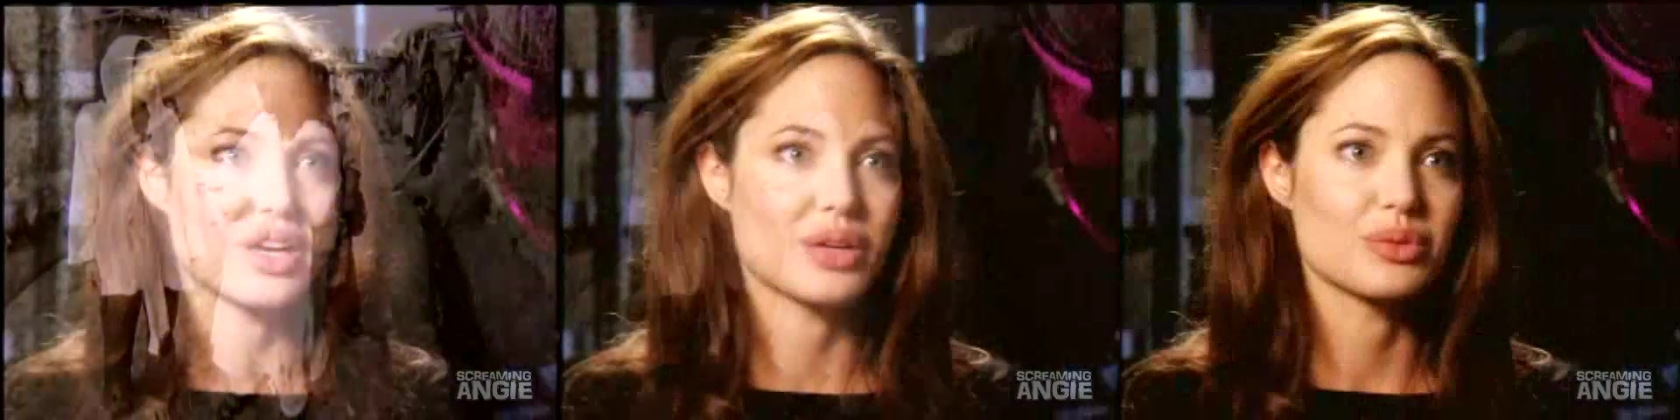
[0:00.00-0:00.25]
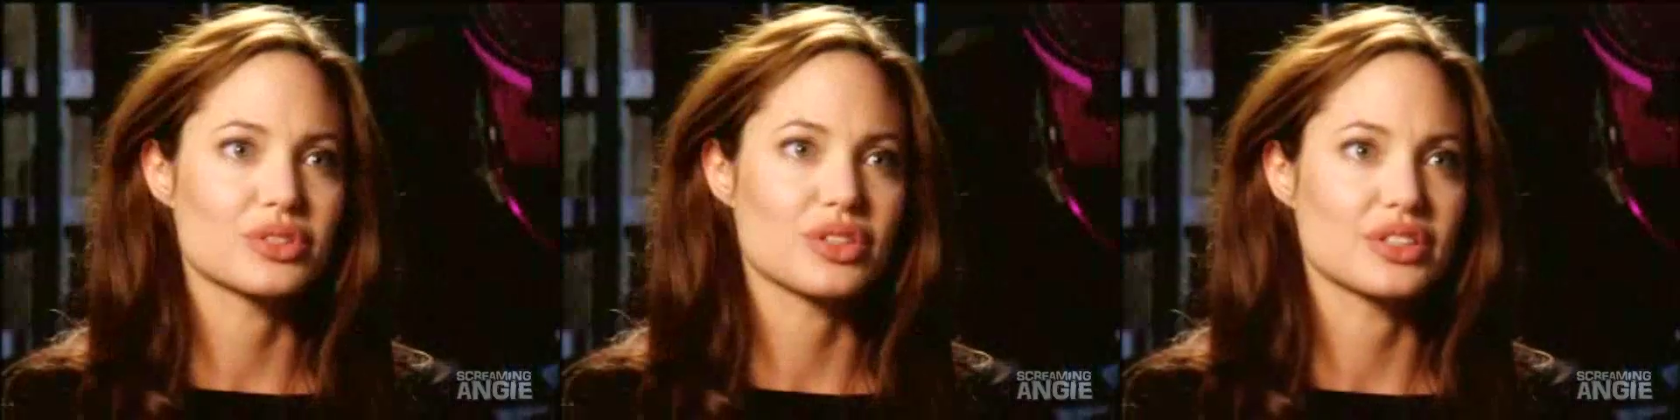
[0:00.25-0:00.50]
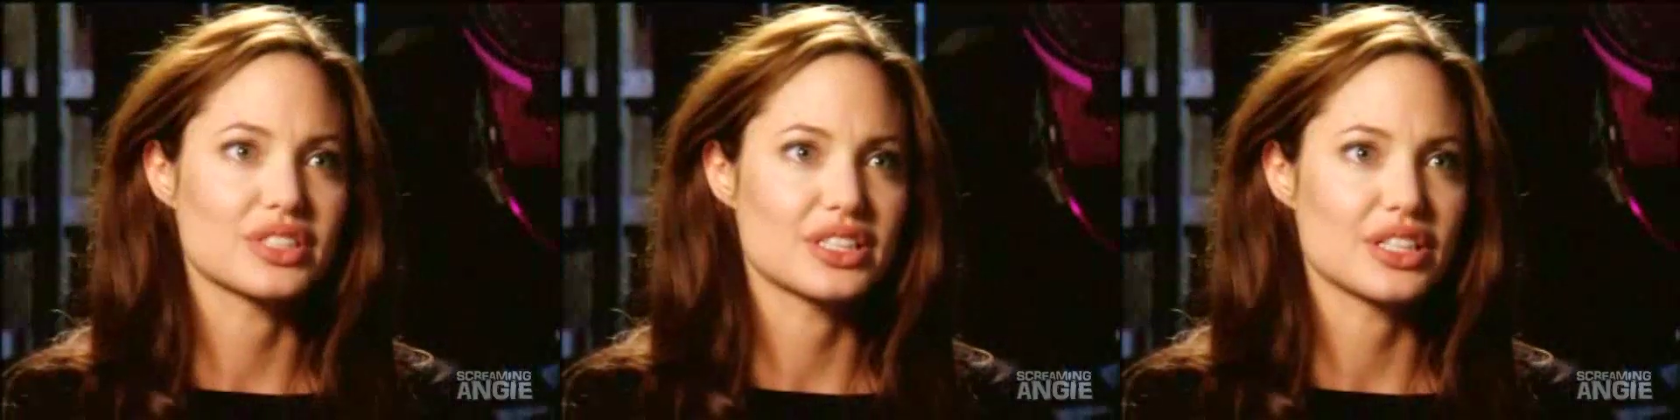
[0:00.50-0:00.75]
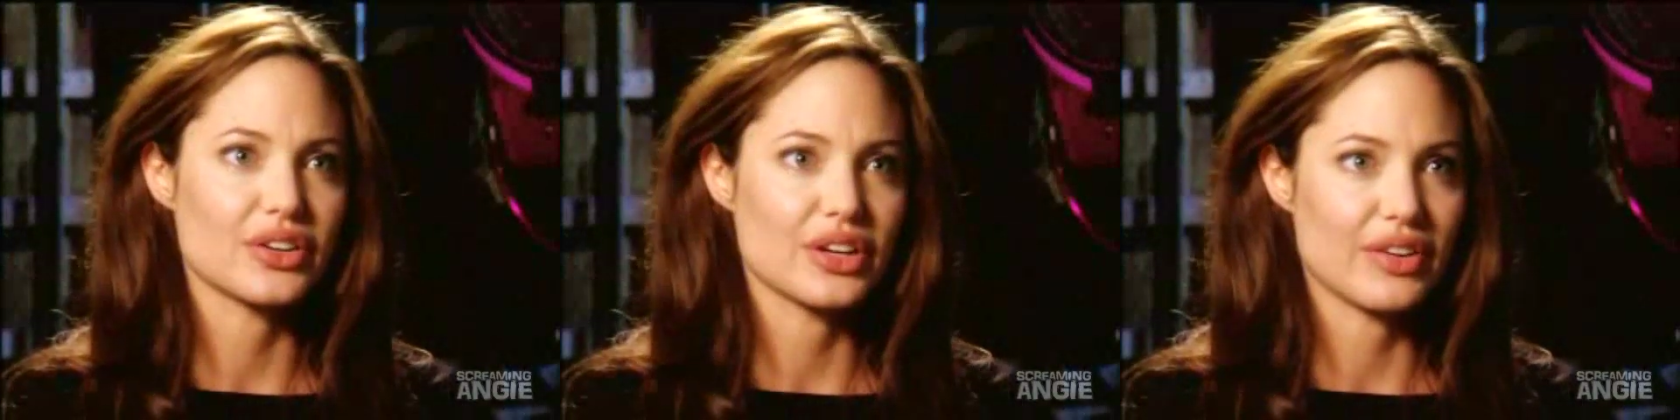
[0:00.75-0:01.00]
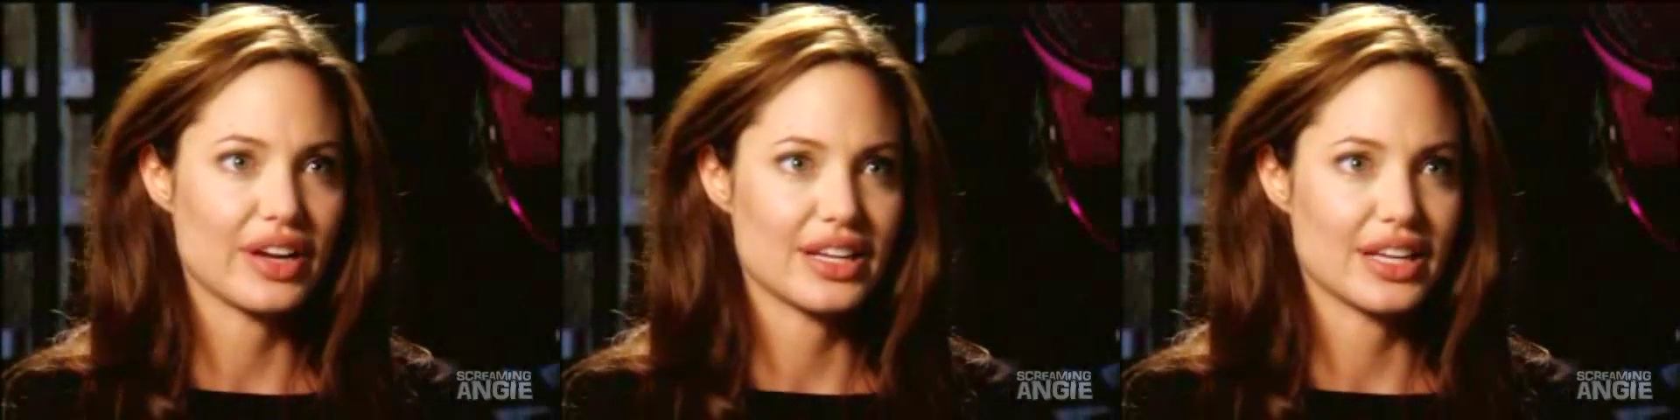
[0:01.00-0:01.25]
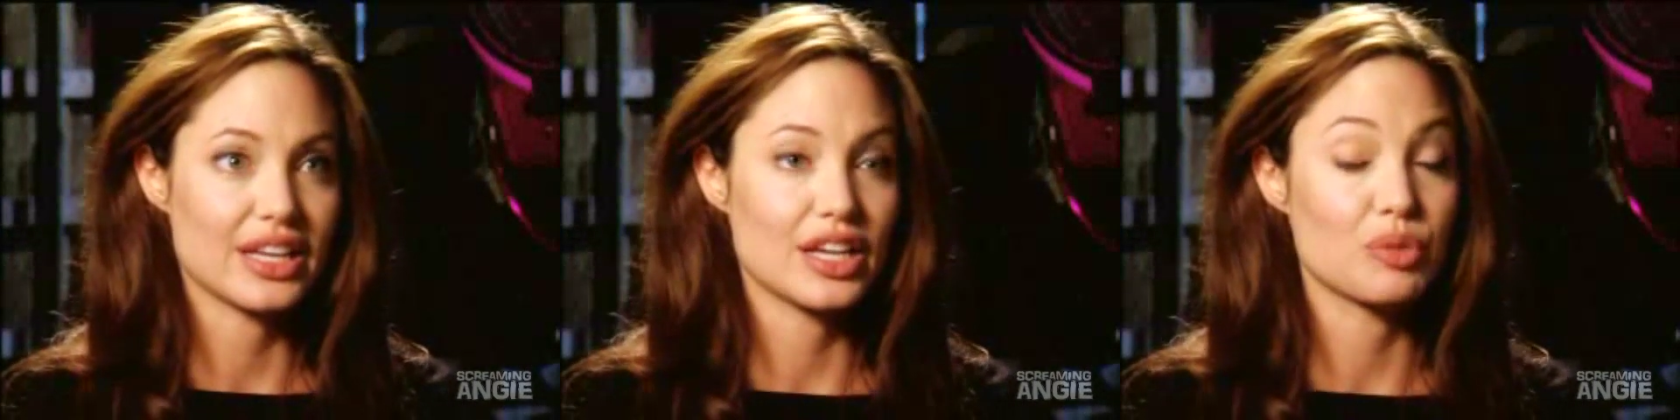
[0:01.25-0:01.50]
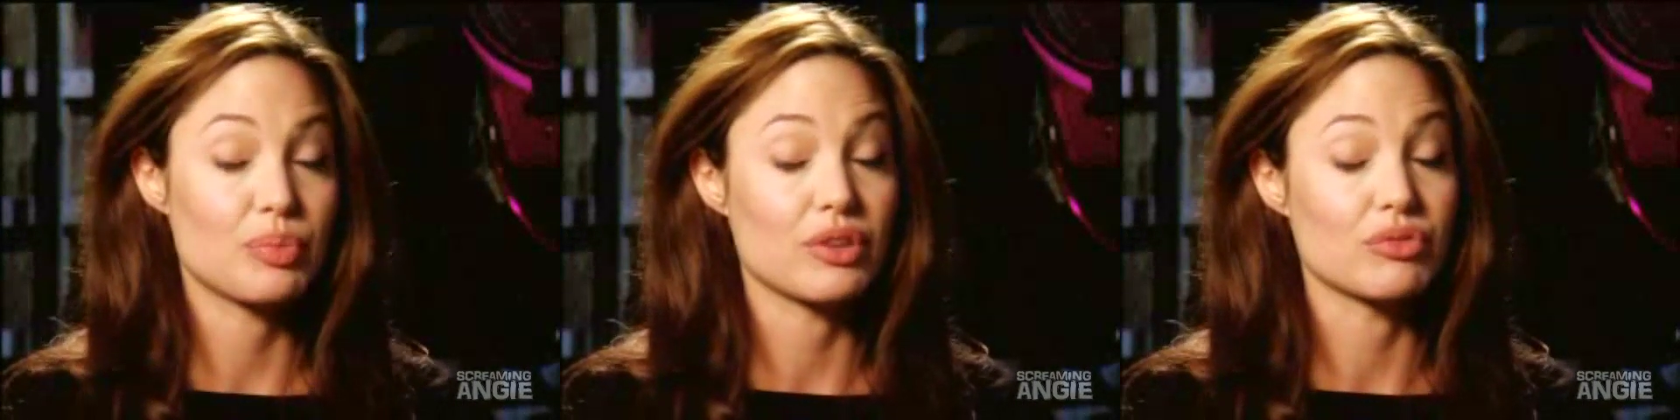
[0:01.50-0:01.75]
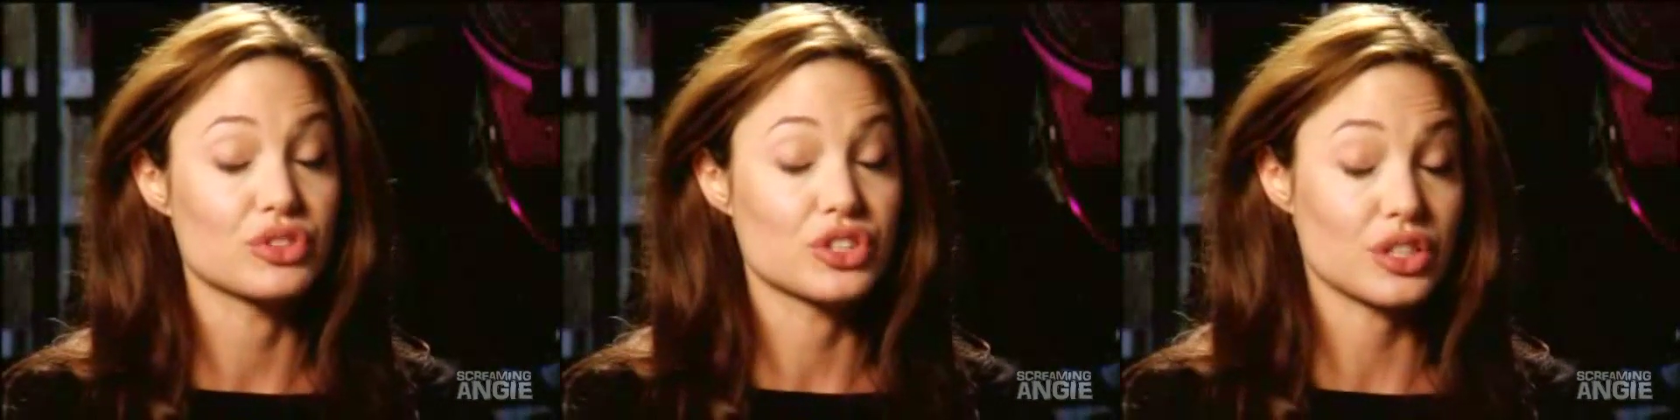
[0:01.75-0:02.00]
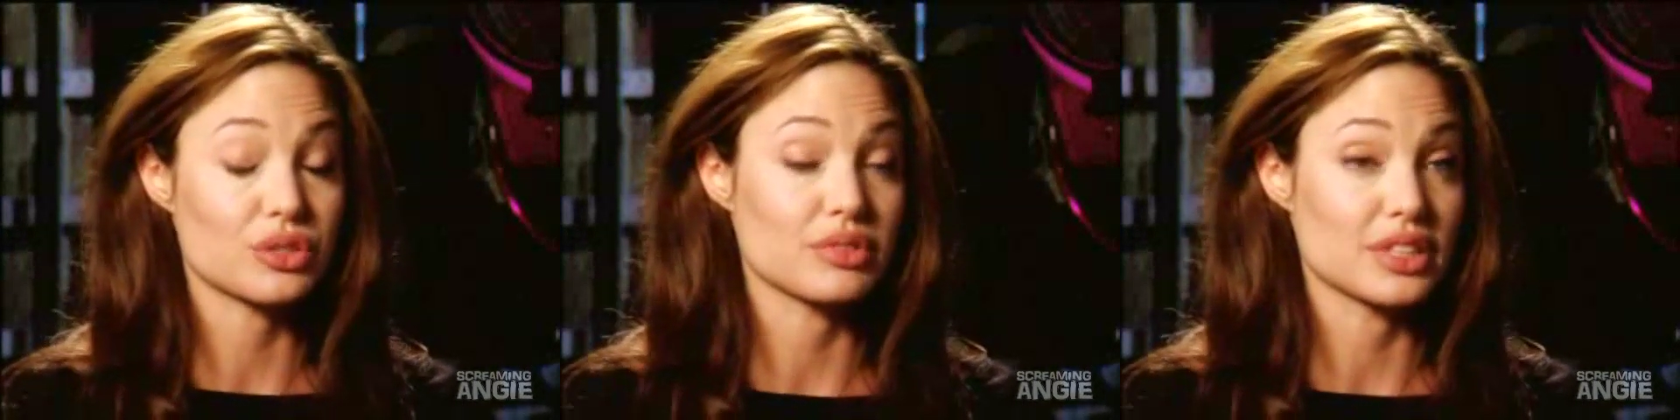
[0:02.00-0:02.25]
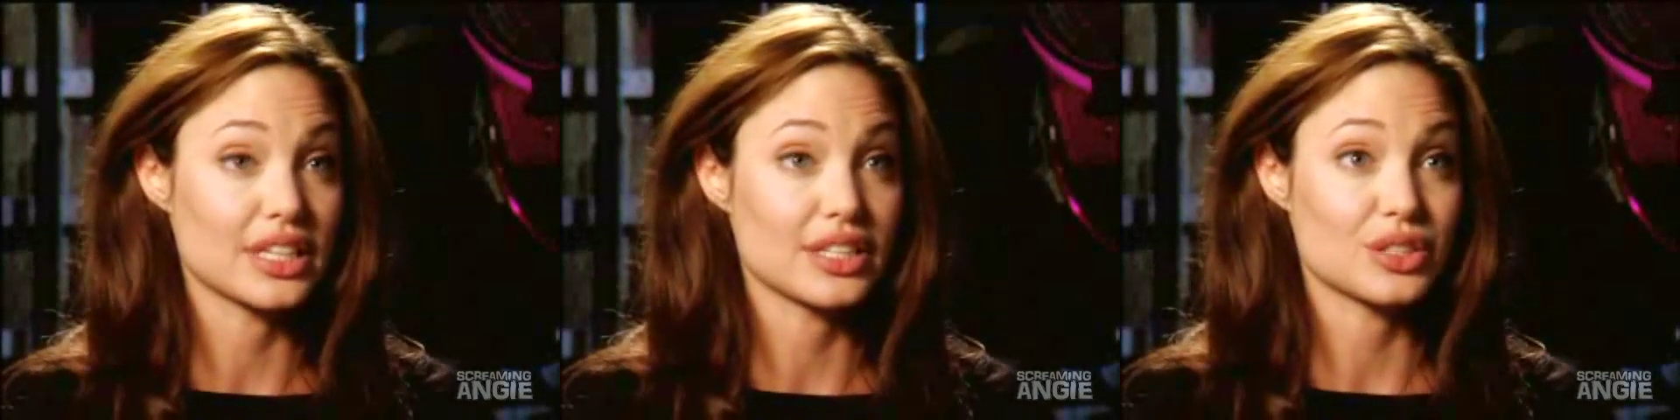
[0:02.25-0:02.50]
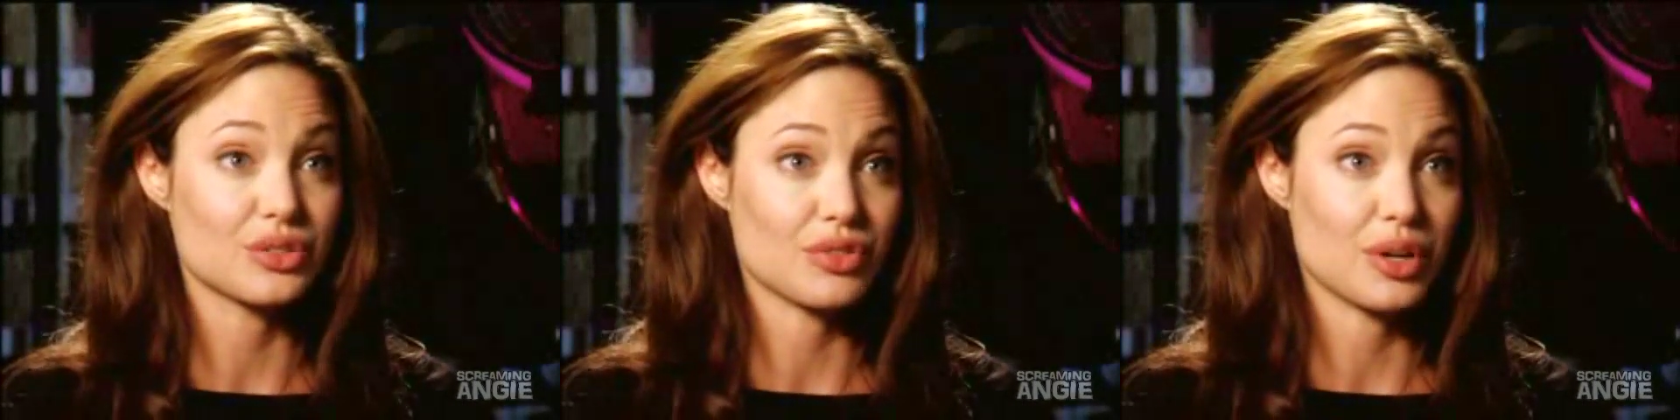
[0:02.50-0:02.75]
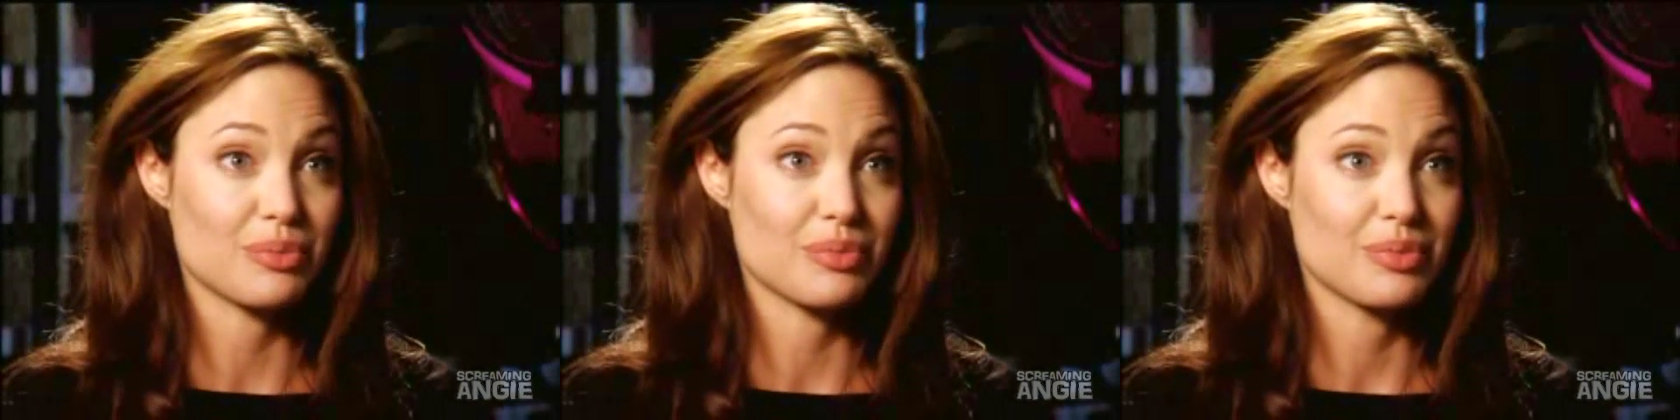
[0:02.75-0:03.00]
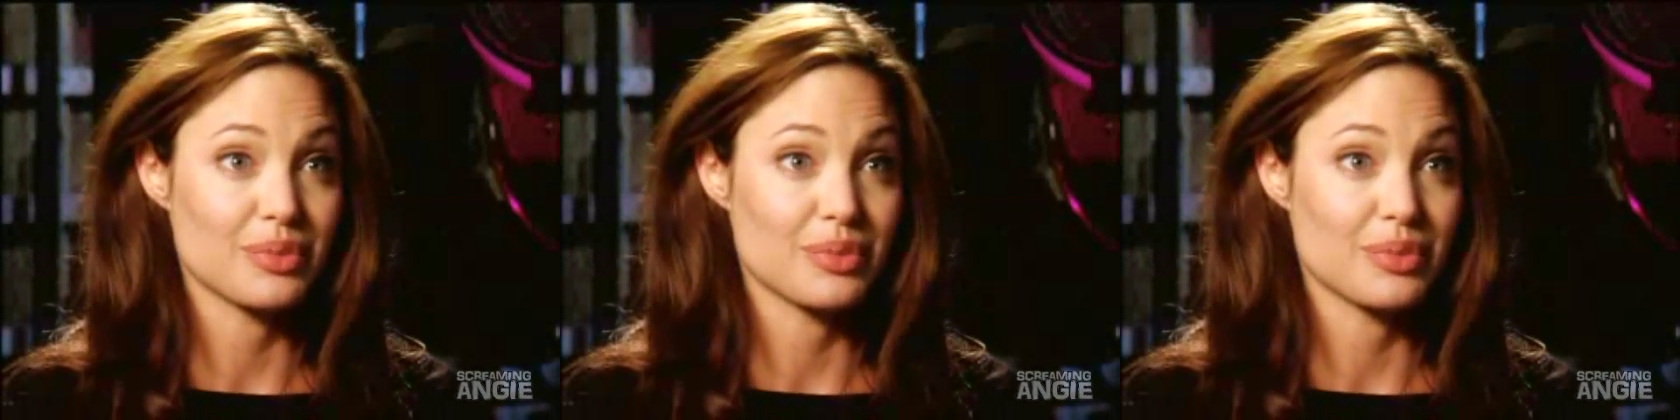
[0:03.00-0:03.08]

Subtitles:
he was slowly deteriorating. And he had been just released from